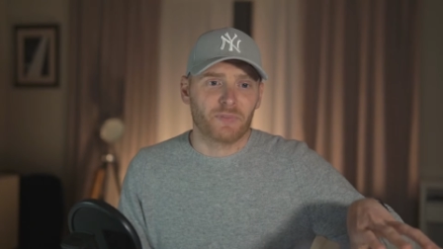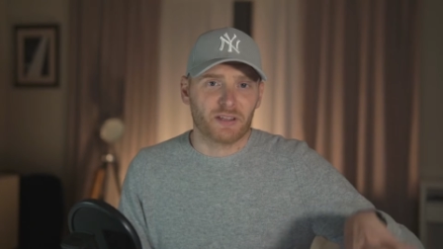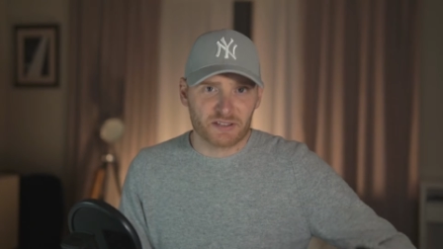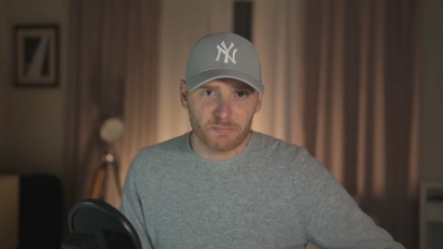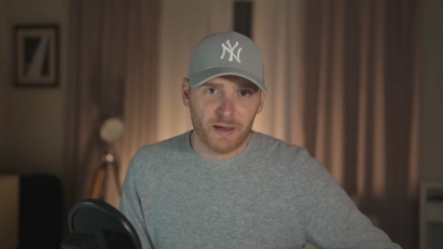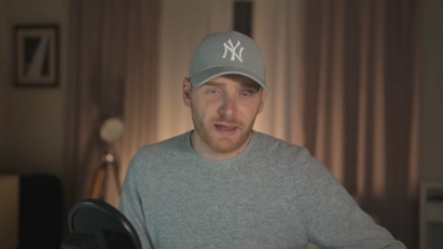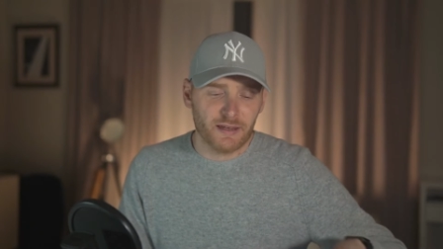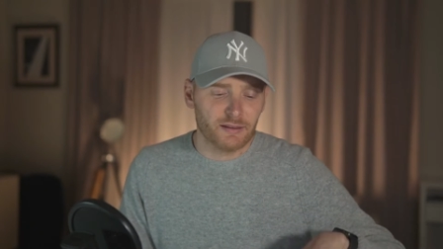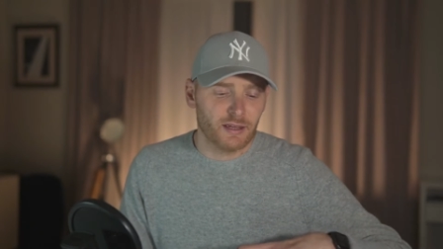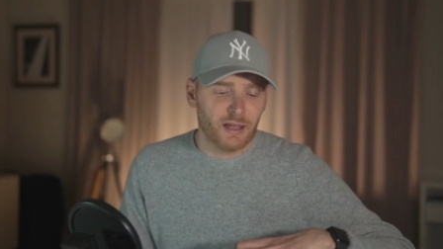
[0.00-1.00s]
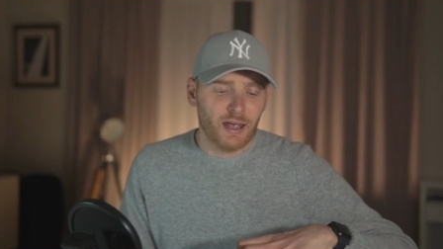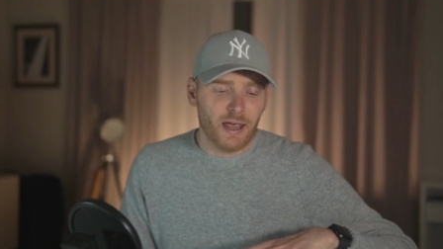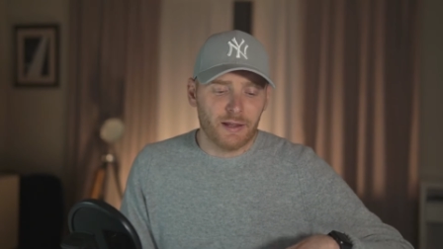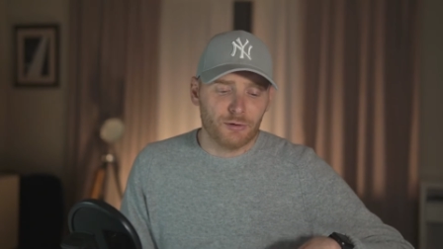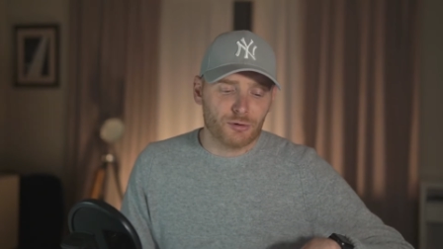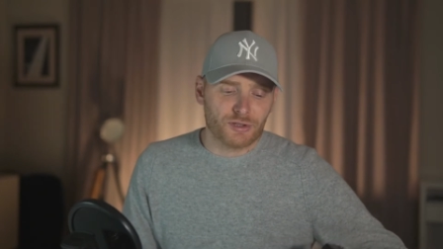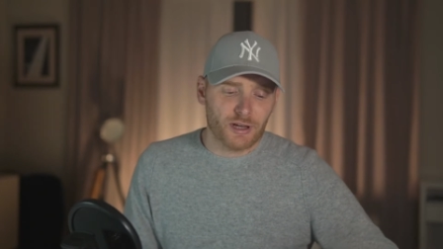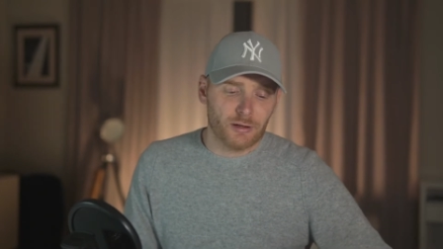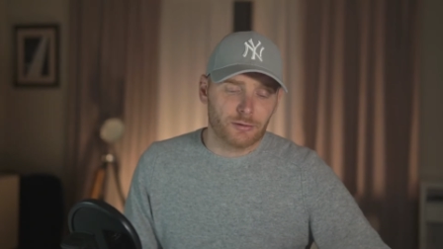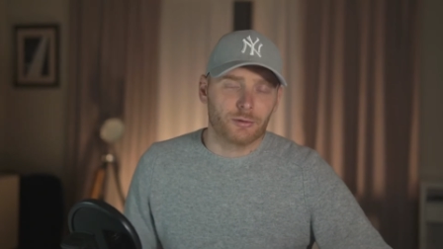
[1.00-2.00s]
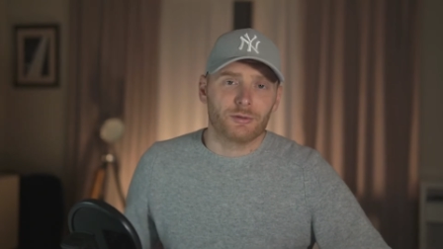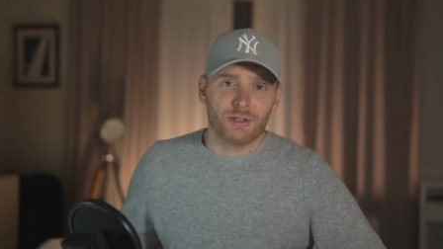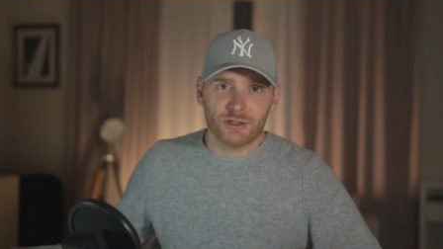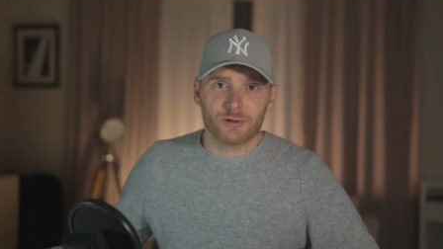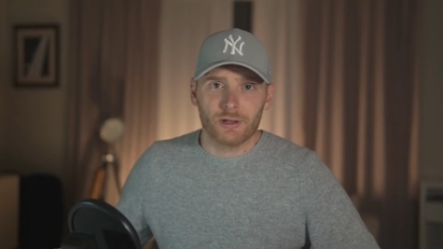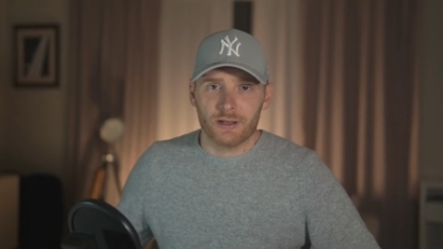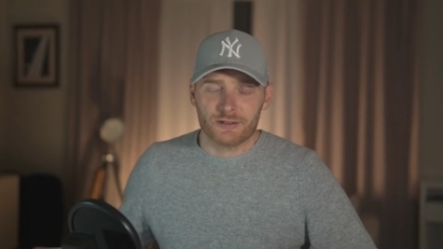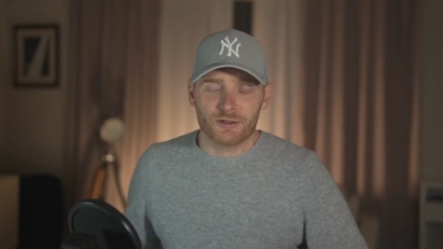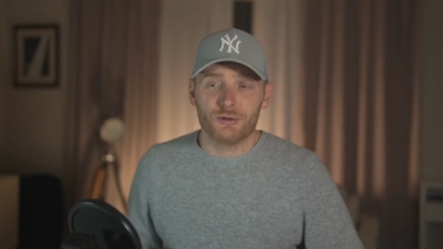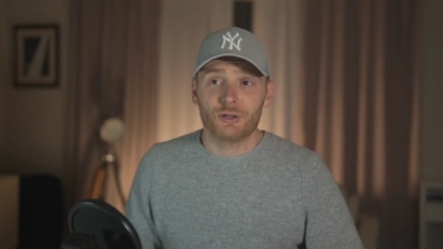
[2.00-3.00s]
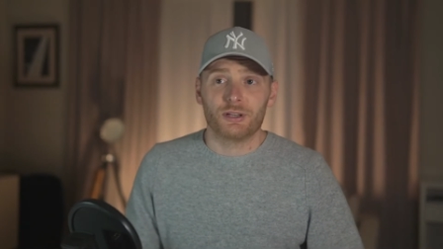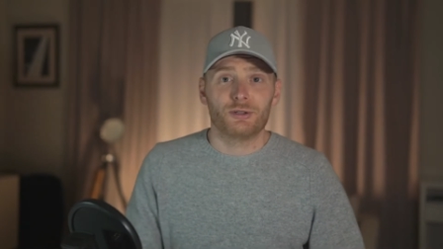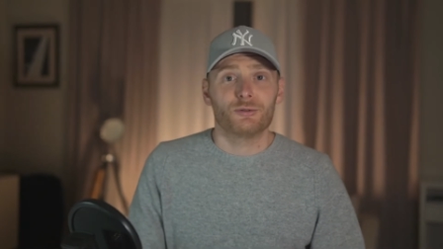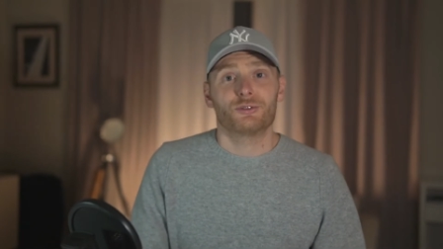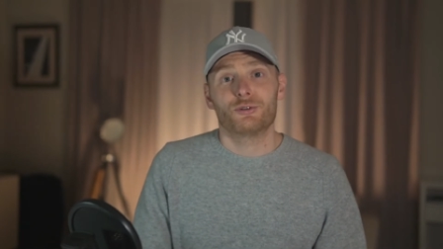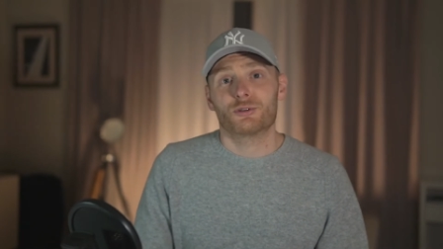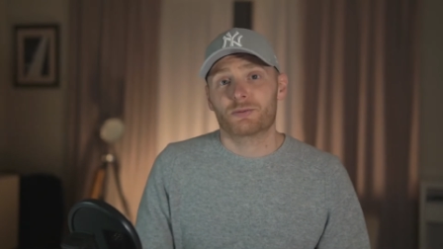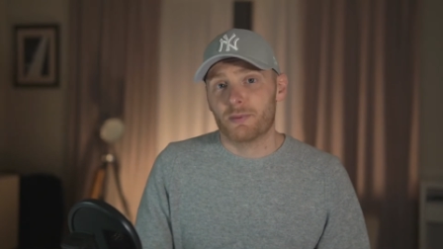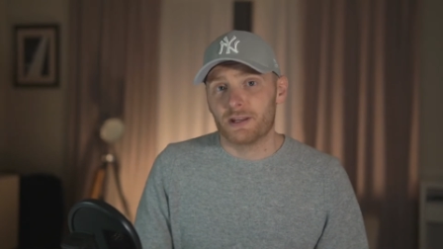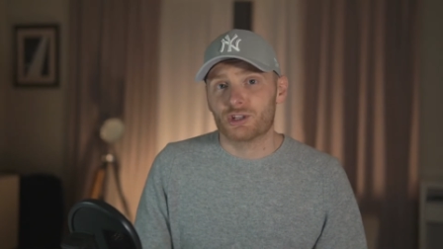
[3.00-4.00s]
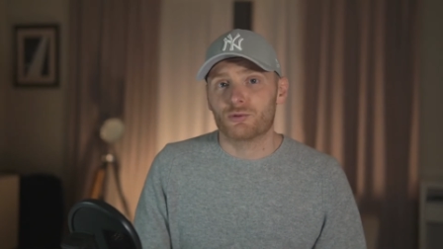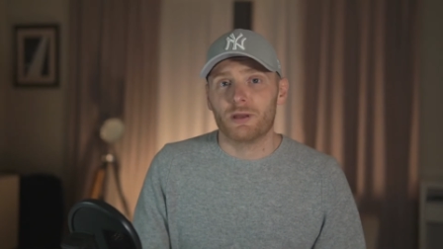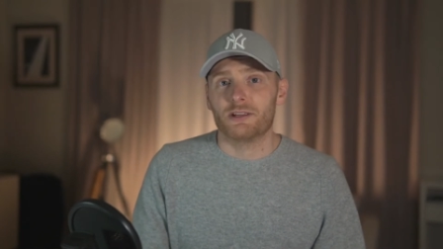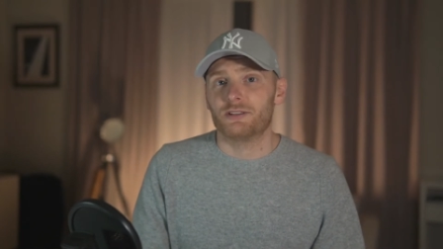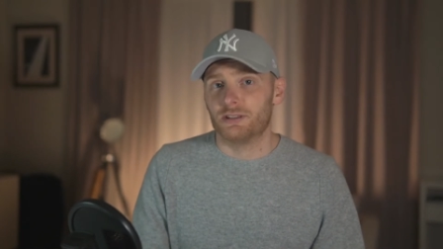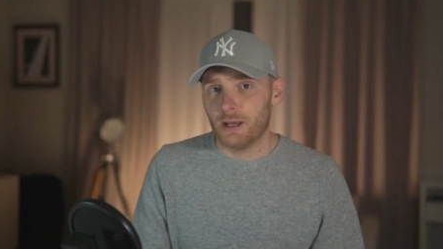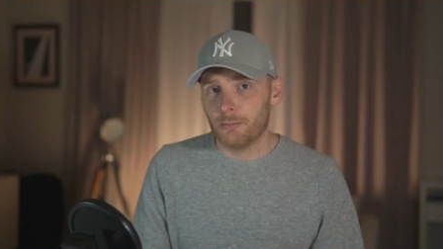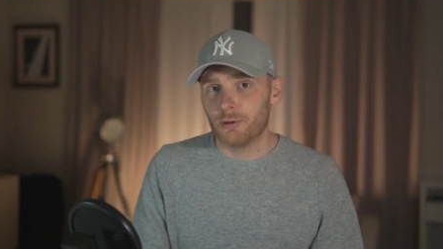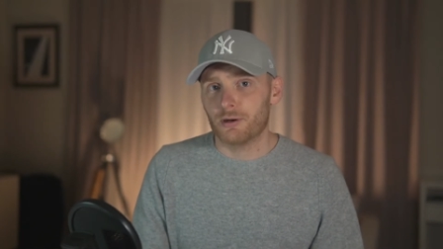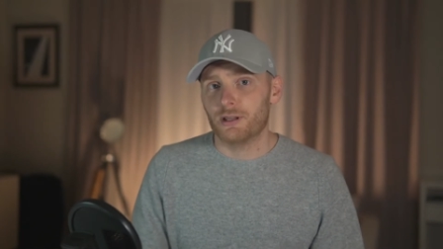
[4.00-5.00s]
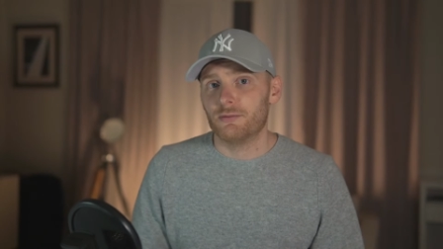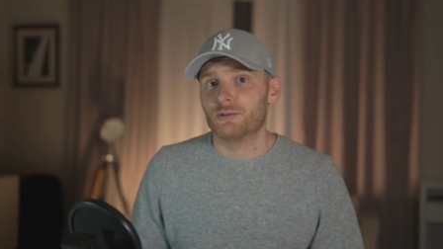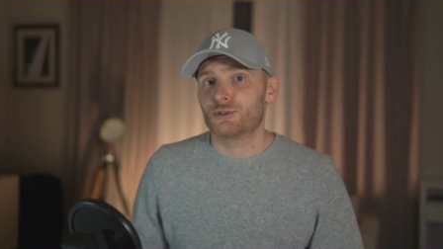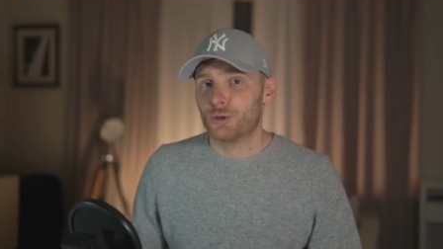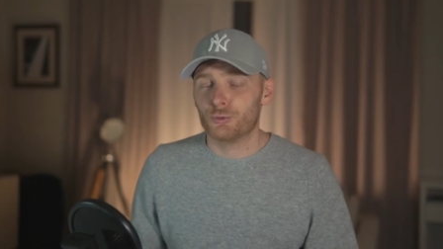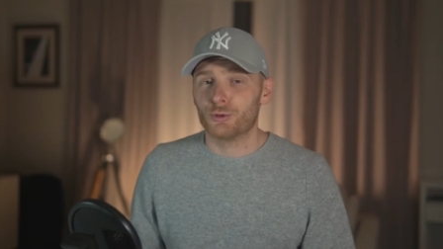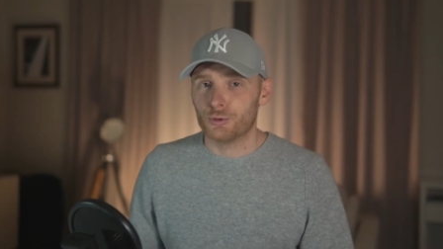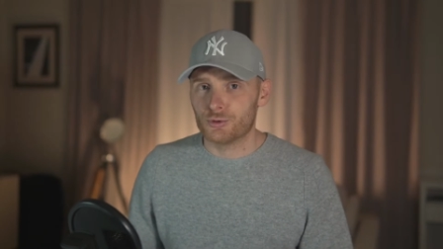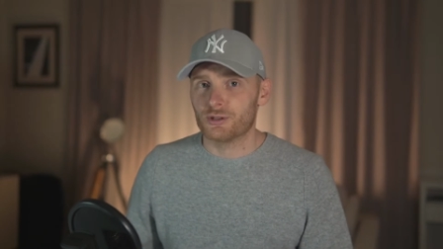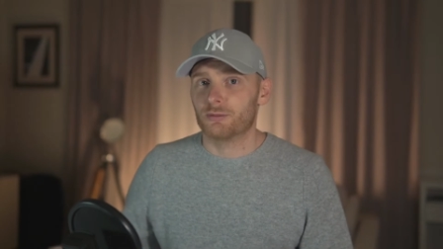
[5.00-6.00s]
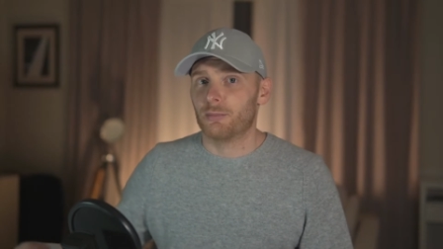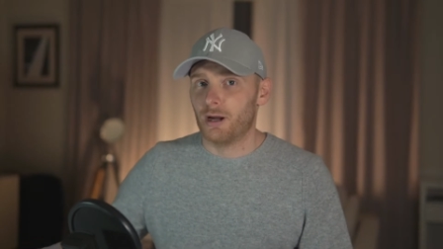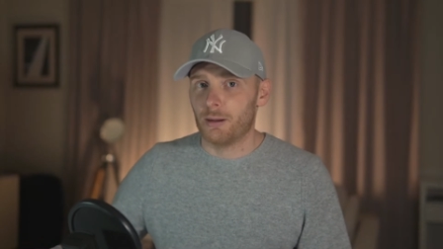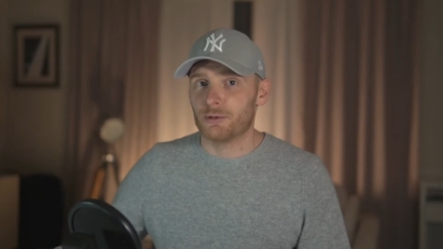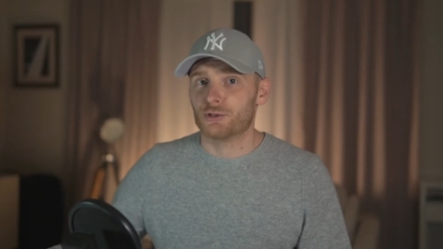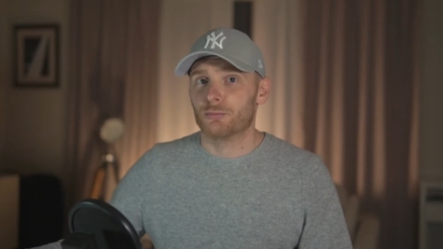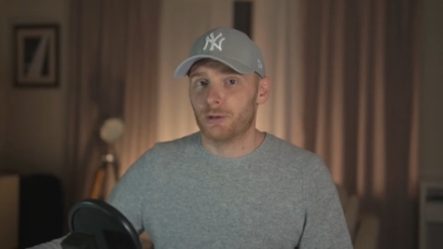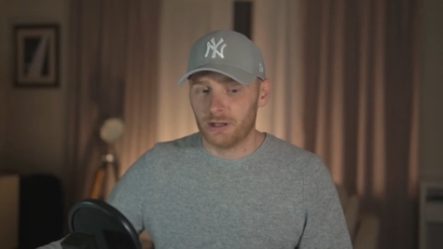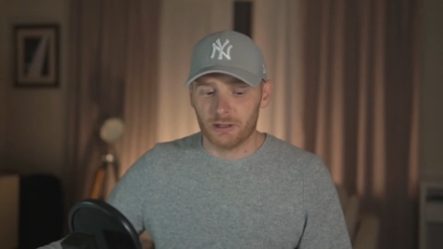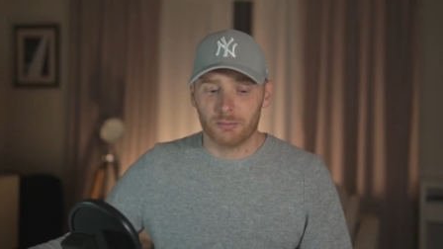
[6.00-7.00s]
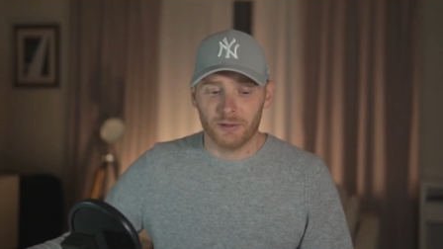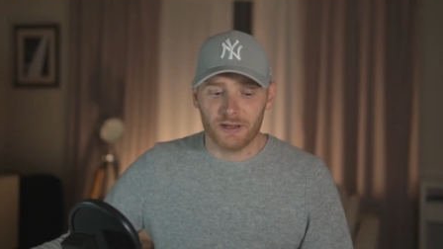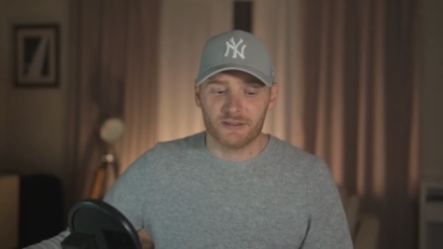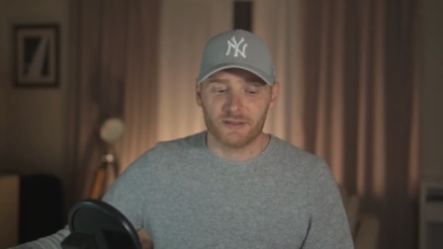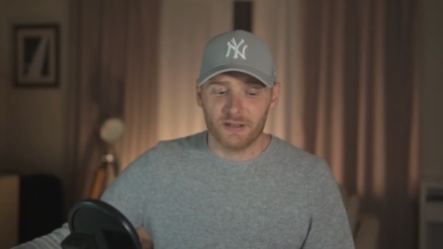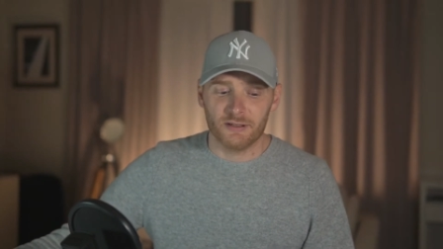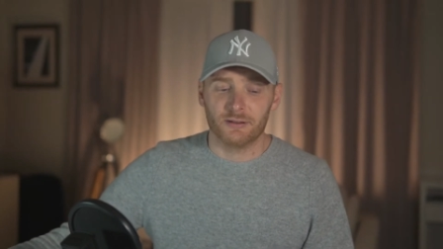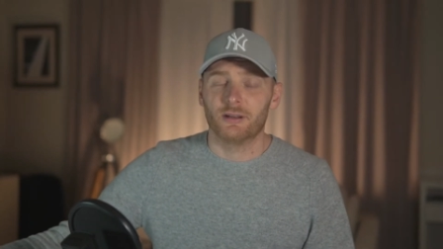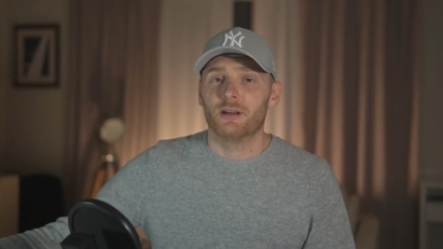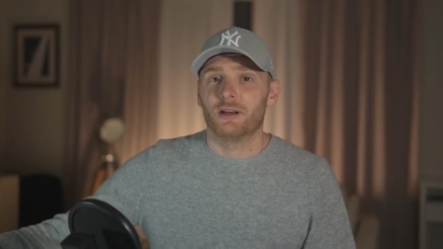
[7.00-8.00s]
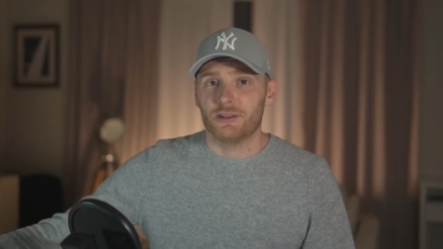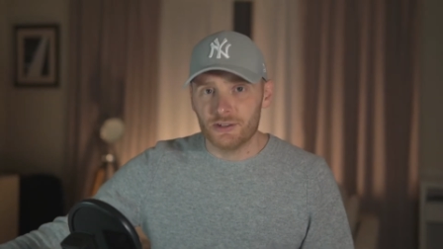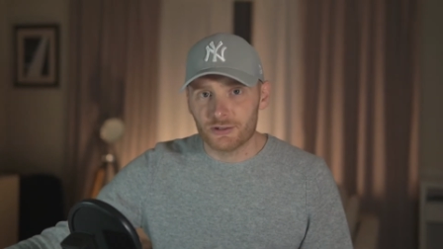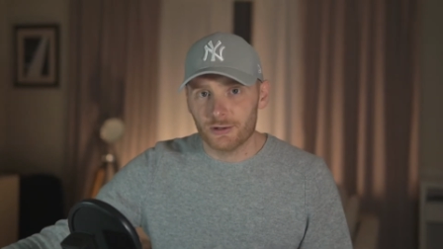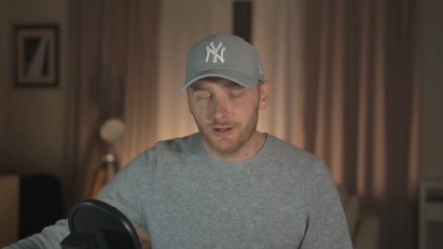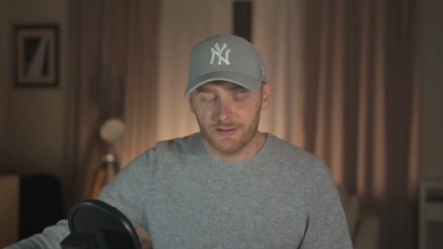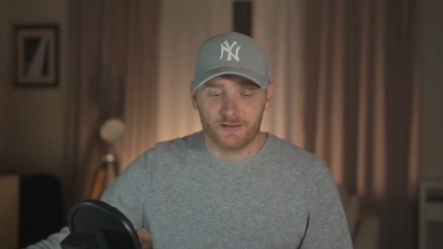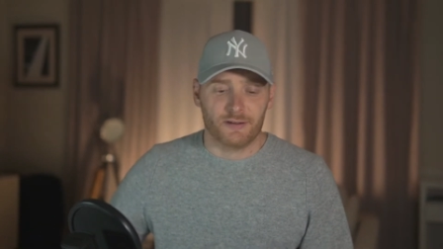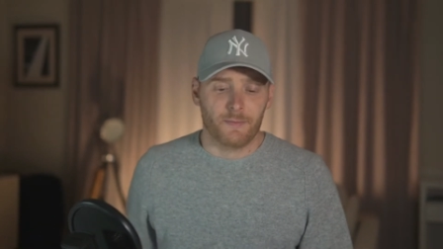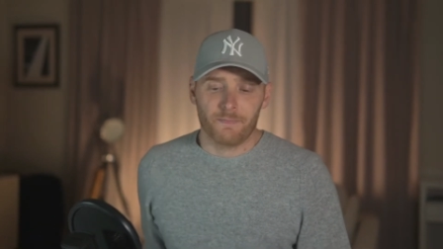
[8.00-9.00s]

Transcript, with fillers: Spain and you sell to Netherlands, you can use your Spanish V A T number even though you're using Amazon Marketplace in Netherlands.